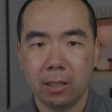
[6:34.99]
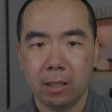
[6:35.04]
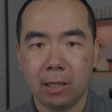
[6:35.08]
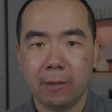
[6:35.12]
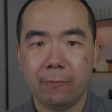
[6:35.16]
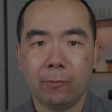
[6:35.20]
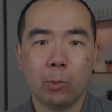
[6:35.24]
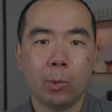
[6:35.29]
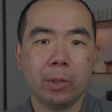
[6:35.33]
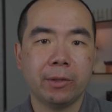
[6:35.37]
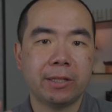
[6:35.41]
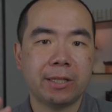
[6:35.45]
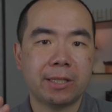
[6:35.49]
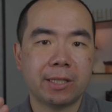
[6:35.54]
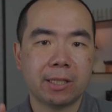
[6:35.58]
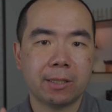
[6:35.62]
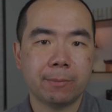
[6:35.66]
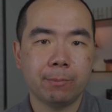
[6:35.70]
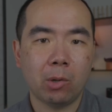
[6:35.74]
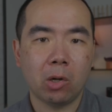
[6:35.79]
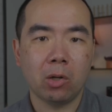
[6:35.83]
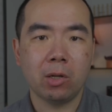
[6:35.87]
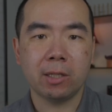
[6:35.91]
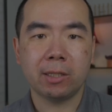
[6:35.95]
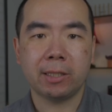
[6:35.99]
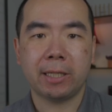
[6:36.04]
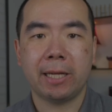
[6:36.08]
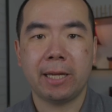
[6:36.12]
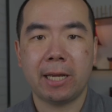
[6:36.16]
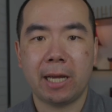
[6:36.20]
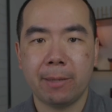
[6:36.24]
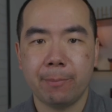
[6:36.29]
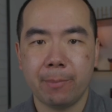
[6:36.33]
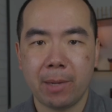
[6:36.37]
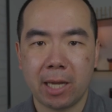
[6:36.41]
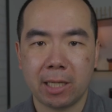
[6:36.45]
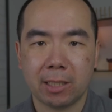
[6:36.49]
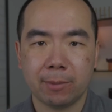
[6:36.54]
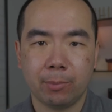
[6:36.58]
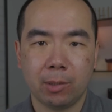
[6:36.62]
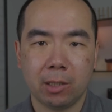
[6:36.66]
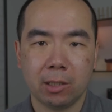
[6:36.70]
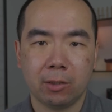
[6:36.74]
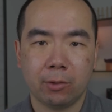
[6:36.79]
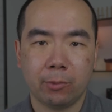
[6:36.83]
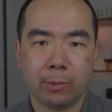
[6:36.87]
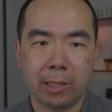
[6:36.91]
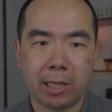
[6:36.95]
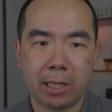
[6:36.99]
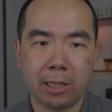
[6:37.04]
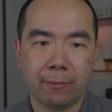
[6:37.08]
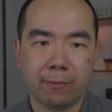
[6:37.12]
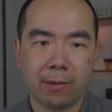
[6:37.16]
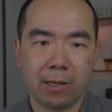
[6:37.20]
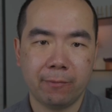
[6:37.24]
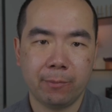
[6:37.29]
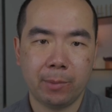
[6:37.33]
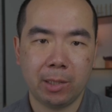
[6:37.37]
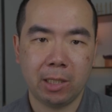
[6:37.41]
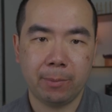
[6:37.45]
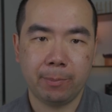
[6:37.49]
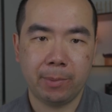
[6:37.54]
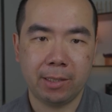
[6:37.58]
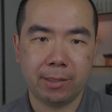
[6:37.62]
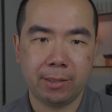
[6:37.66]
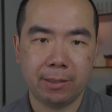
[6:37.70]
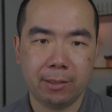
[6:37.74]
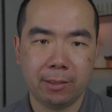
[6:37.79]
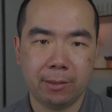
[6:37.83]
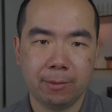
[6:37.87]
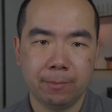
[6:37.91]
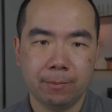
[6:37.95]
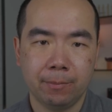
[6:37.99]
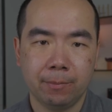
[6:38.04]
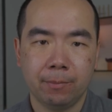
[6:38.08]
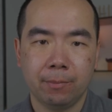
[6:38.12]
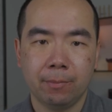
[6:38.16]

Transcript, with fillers: if you want the smallest AI Max Plus 395 mini PC,